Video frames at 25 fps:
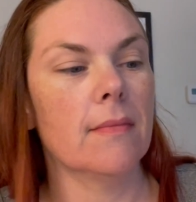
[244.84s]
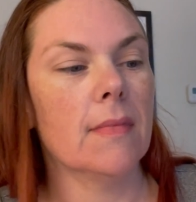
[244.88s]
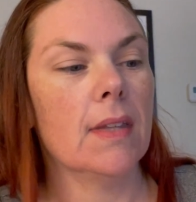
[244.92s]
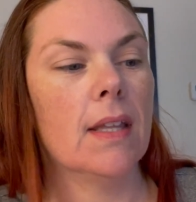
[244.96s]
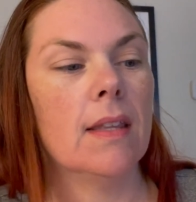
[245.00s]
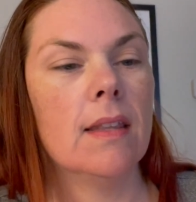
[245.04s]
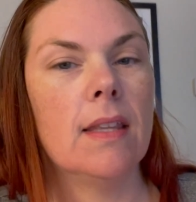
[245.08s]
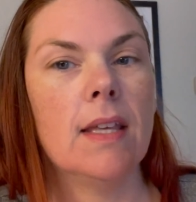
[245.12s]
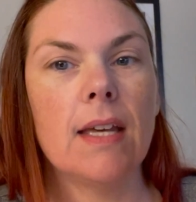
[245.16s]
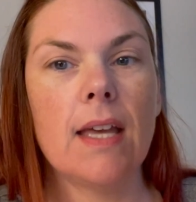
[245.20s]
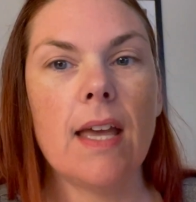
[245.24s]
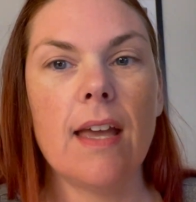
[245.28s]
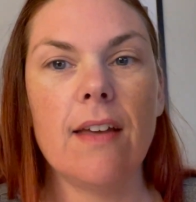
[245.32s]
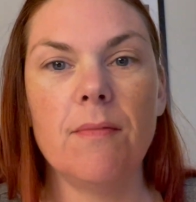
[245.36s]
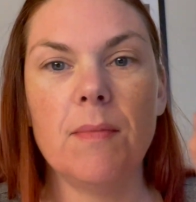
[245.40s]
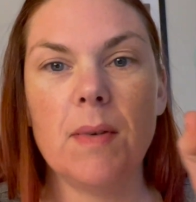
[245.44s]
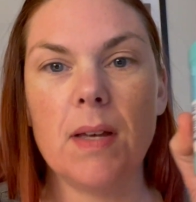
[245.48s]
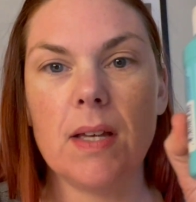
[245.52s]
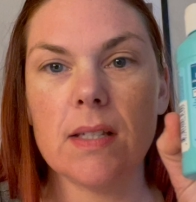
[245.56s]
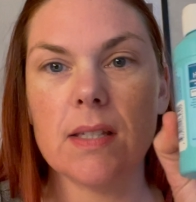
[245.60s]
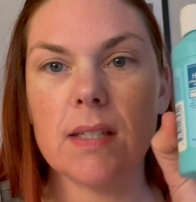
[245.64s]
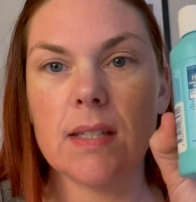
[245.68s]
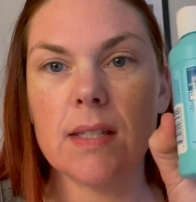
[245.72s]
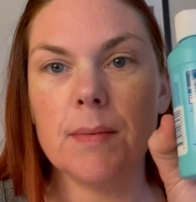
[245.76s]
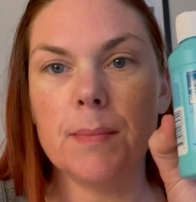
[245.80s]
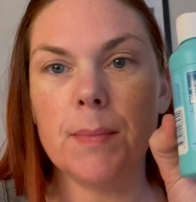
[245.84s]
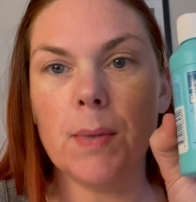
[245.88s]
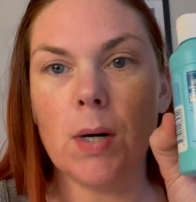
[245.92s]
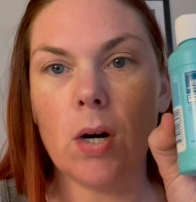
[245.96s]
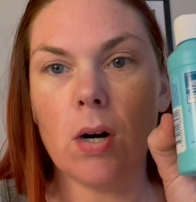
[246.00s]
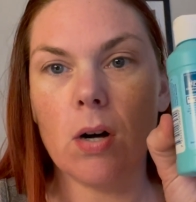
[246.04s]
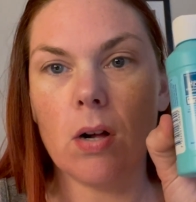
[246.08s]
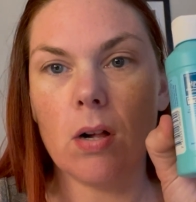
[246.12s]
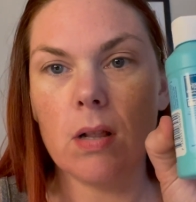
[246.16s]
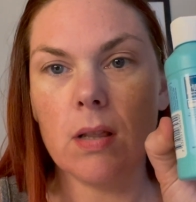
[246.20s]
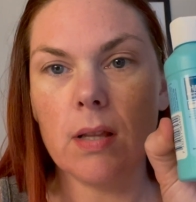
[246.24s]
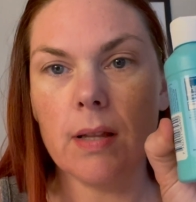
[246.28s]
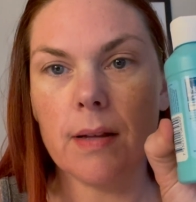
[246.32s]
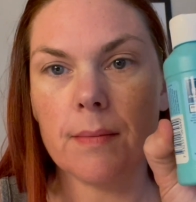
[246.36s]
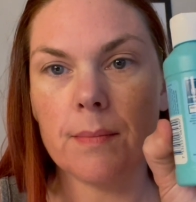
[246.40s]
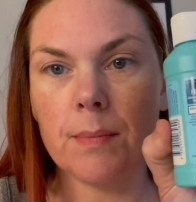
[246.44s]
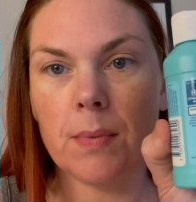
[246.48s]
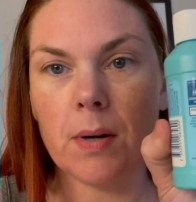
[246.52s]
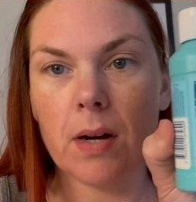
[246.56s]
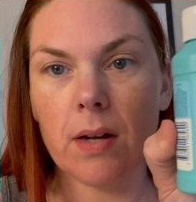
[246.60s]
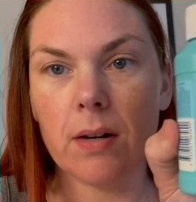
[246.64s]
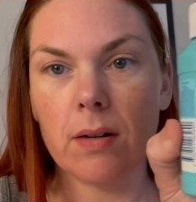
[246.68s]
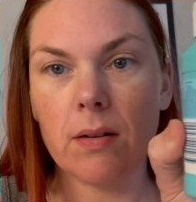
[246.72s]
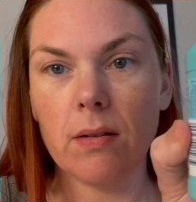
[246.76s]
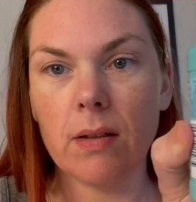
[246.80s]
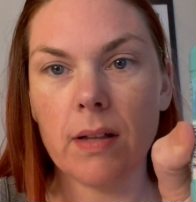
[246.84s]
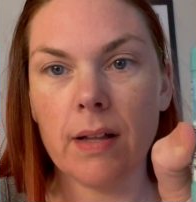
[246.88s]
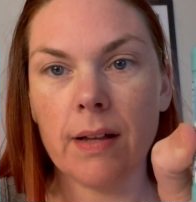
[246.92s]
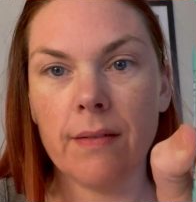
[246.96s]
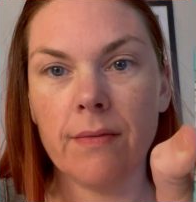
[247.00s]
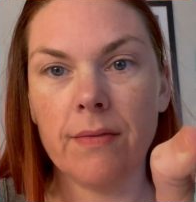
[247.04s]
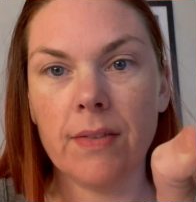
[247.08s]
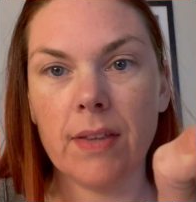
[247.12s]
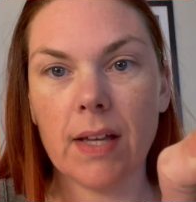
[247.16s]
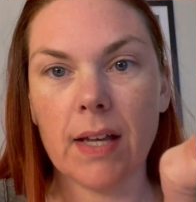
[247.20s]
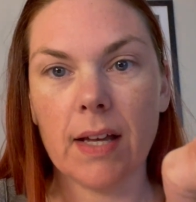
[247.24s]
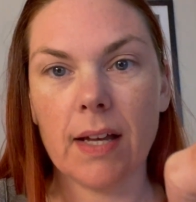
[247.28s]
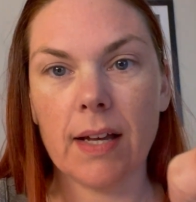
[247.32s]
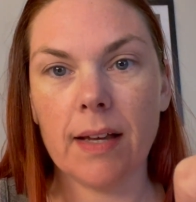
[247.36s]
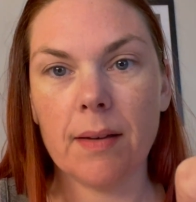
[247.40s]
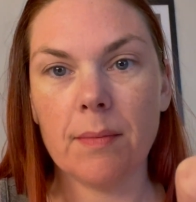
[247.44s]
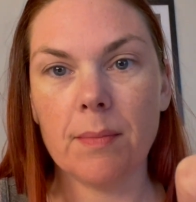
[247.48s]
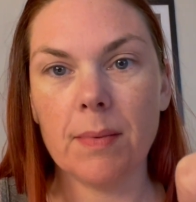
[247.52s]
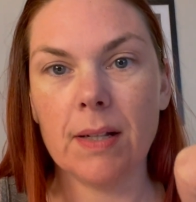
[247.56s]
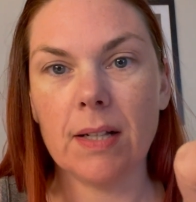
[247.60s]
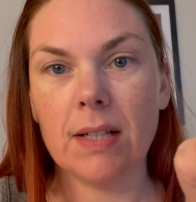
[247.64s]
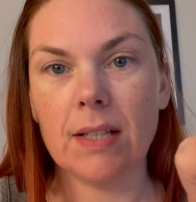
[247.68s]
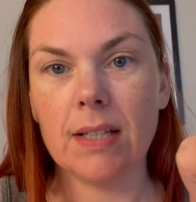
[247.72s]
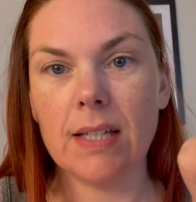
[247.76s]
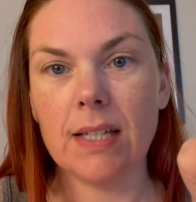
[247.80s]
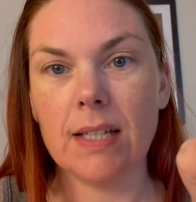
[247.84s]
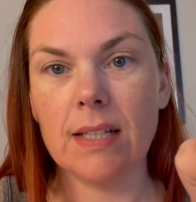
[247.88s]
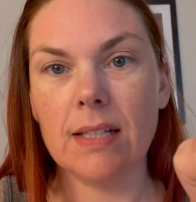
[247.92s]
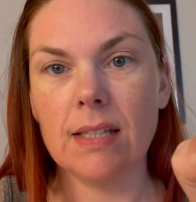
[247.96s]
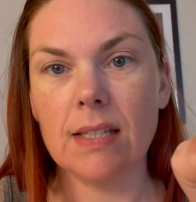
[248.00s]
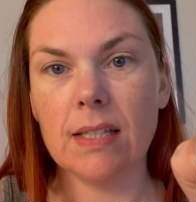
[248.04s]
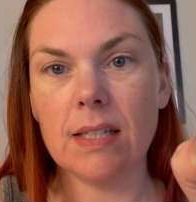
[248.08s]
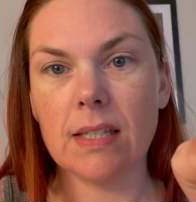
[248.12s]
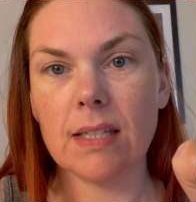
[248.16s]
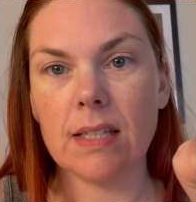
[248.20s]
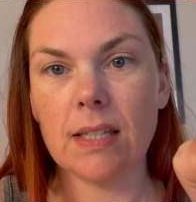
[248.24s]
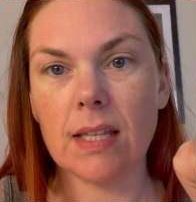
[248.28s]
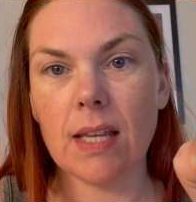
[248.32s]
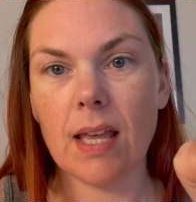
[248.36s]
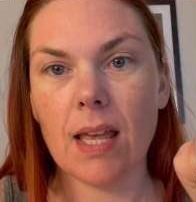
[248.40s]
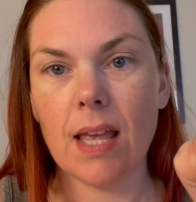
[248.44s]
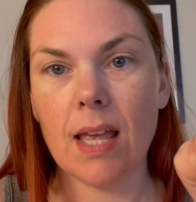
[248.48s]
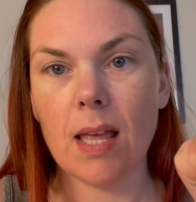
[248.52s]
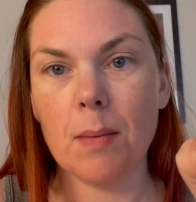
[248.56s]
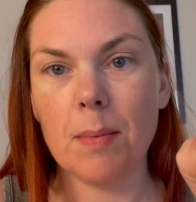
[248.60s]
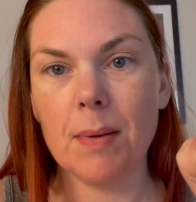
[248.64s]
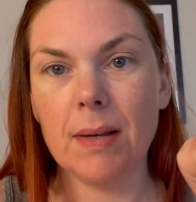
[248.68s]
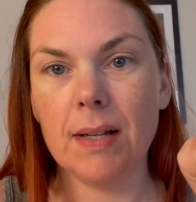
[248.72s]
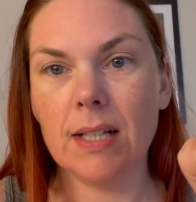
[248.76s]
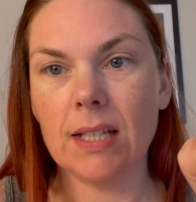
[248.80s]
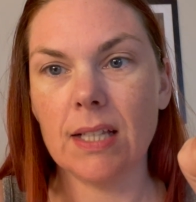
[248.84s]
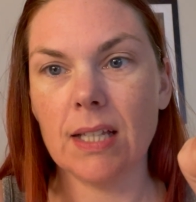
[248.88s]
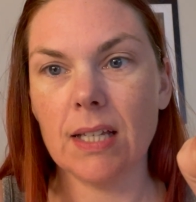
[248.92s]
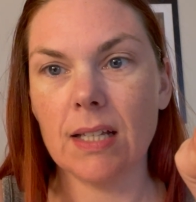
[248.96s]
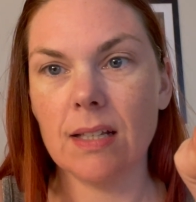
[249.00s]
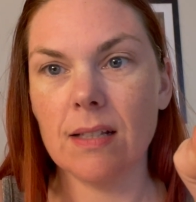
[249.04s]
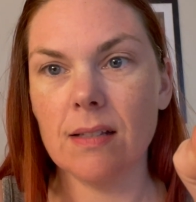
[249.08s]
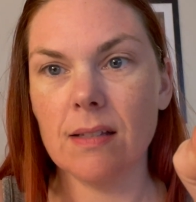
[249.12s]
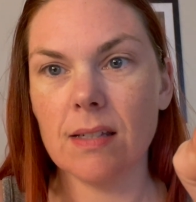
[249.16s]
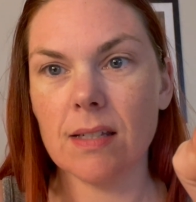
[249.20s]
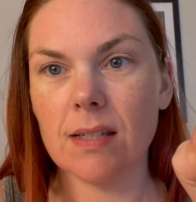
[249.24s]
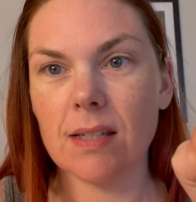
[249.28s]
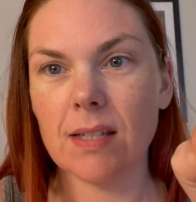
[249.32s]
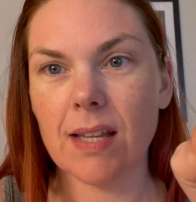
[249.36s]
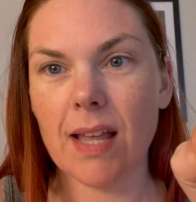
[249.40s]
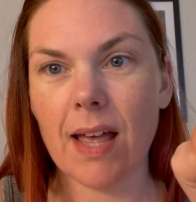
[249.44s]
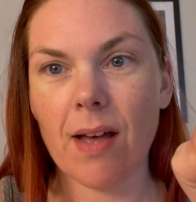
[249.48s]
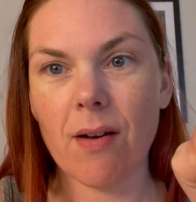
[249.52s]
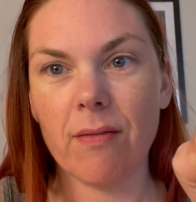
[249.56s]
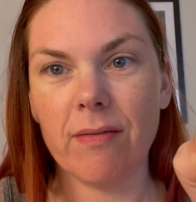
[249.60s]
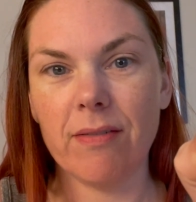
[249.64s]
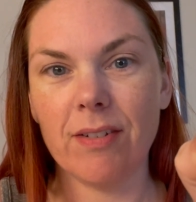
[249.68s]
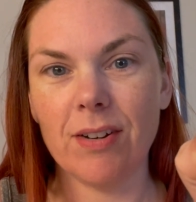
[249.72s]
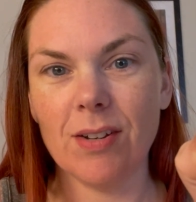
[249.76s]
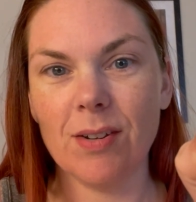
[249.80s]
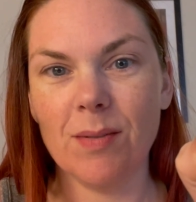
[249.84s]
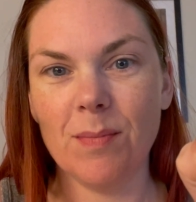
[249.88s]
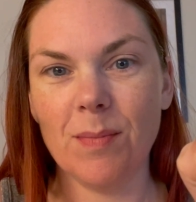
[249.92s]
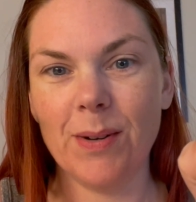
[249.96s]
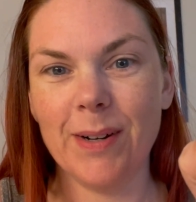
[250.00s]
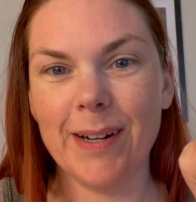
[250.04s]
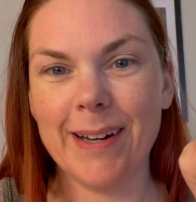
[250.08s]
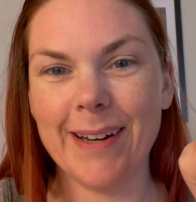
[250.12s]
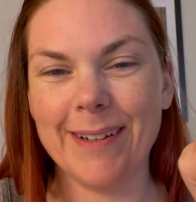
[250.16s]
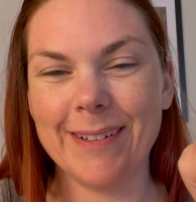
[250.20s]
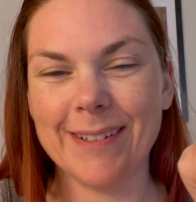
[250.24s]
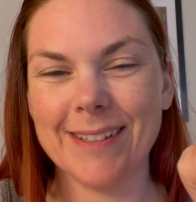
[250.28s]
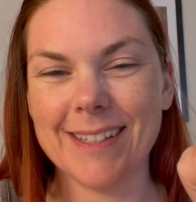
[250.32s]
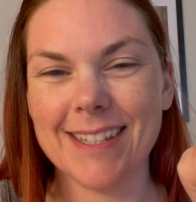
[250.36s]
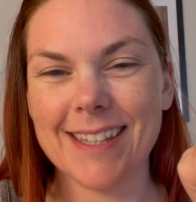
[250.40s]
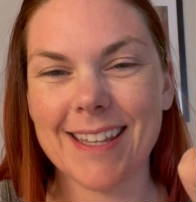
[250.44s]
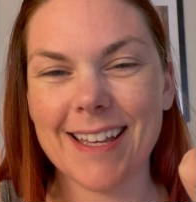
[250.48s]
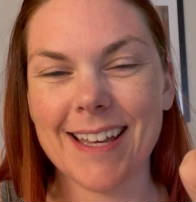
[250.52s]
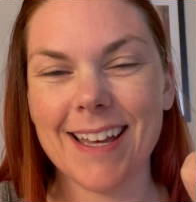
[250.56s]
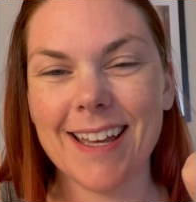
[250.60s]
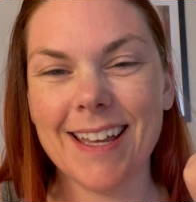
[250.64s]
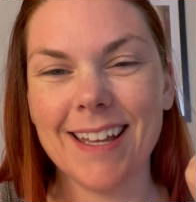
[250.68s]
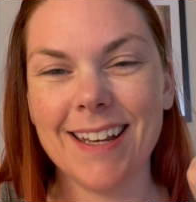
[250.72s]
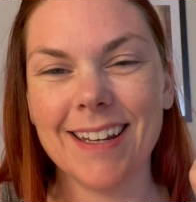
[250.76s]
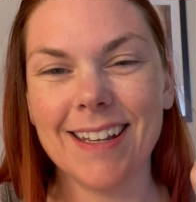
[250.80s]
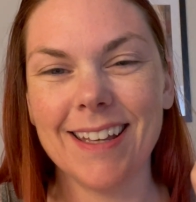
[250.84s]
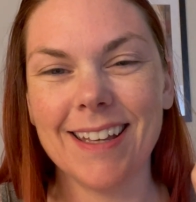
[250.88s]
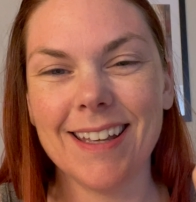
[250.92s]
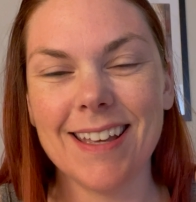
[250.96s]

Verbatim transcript: They gave me a small bottle of the Hibiclens, Hibiclens, however you pronounce that.